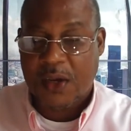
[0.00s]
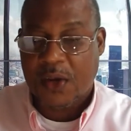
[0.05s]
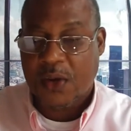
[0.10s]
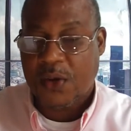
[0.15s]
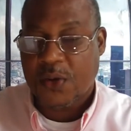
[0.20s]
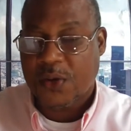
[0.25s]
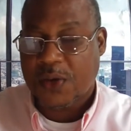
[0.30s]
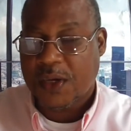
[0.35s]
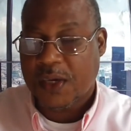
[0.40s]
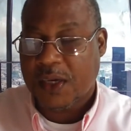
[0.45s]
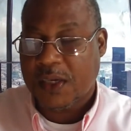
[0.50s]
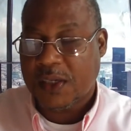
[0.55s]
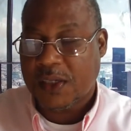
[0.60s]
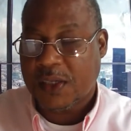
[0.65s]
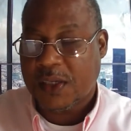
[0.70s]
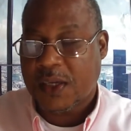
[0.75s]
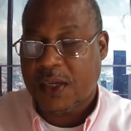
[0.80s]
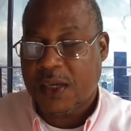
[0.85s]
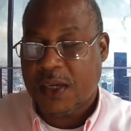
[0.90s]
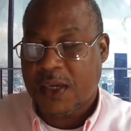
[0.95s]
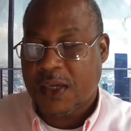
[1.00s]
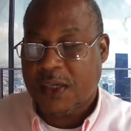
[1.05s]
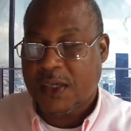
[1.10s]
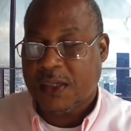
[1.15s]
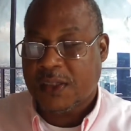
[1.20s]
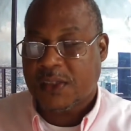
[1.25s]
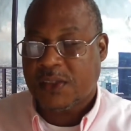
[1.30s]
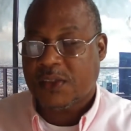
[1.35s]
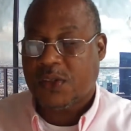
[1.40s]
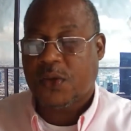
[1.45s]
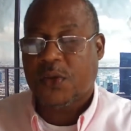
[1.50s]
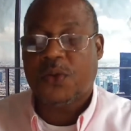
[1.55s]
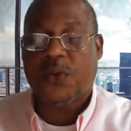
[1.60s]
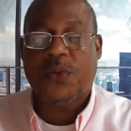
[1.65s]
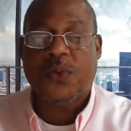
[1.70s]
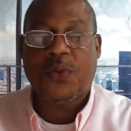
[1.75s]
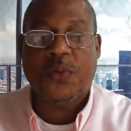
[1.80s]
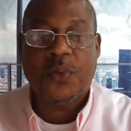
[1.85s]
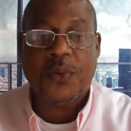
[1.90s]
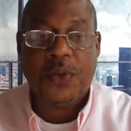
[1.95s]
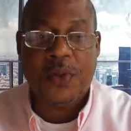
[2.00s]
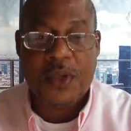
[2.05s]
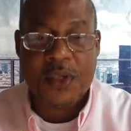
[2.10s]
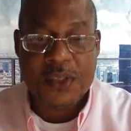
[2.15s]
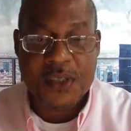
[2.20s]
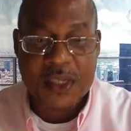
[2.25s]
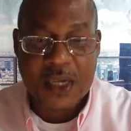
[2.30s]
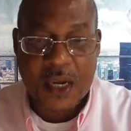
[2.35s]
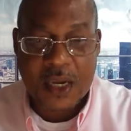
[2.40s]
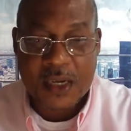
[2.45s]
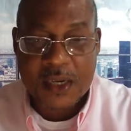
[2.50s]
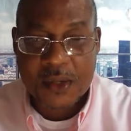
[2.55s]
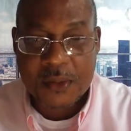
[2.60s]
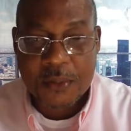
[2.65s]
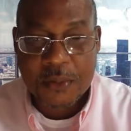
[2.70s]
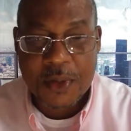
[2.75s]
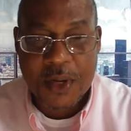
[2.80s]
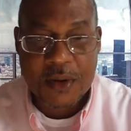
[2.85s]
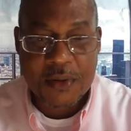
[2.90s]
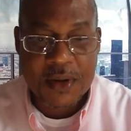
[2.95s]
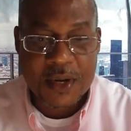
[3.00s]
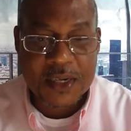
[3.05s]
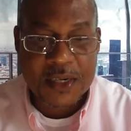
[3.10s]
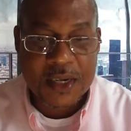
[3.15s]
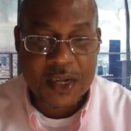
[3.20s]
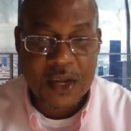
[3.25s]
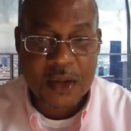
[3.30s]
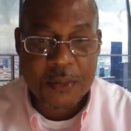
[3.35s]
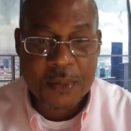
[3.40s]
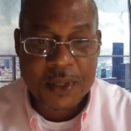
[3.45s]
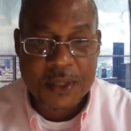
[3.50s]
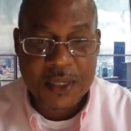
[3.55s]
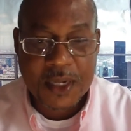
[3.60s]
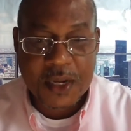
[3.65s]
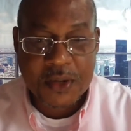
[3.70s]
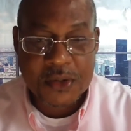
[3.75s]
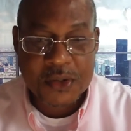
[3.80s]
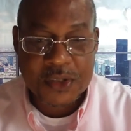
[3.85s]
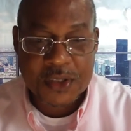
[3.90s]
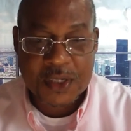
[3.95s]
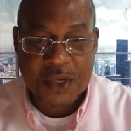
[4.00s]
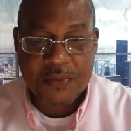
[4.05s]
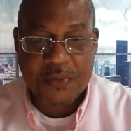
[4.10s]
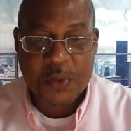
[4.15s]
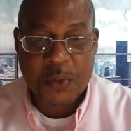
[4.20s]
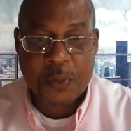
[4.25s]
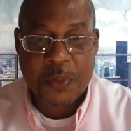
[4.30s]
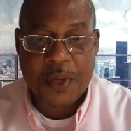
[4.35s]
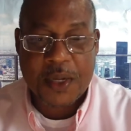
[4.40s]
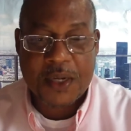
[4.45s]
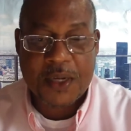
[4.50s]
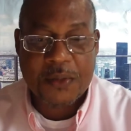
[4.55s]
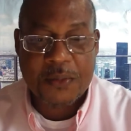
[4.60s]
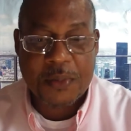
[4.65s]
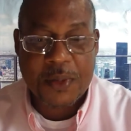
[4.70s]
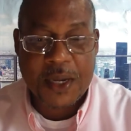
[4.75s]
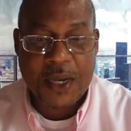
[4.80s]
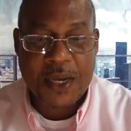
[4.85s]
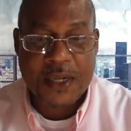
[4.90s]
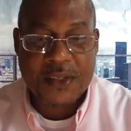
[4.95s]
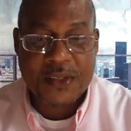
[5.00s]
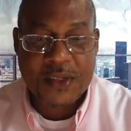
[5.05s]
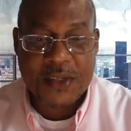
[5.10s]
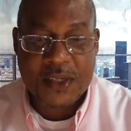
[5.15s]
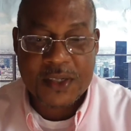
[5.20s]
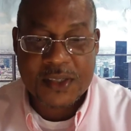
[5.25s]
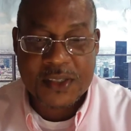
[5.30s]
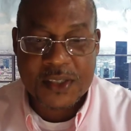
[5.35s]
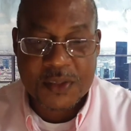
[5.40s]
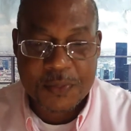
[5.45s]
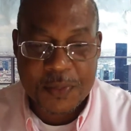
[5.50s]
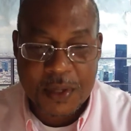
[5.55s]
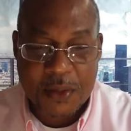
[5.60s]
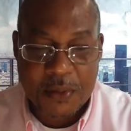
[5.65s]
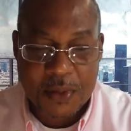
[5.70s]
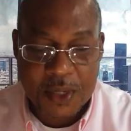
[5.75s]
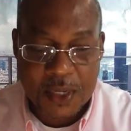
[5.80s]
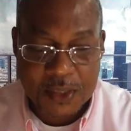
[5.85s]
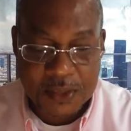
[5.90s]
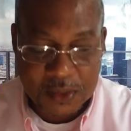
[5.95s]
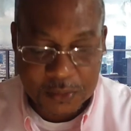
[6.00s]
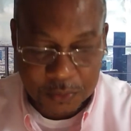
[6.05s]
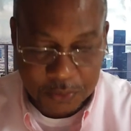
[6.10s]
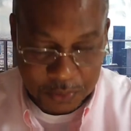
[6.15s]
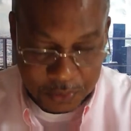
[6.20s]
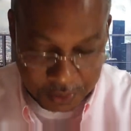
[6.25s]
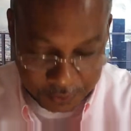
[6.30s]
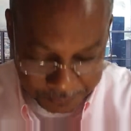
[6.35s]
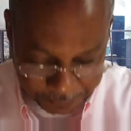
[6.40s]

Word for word: Okay? So we're going to say our little prayer right now. By now you should have your pen and pad. So let's just bow our heads in prayer.